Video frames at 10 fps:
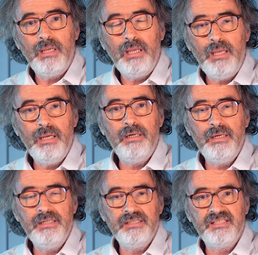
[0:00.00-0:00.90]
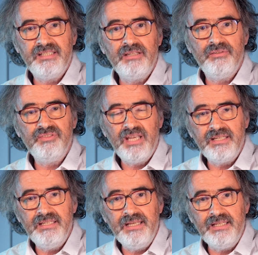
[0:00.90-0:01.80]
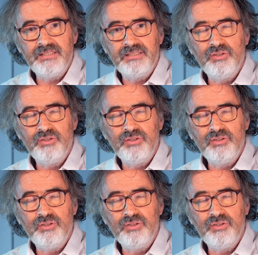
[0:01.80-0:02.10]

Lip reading: here is a set of techniques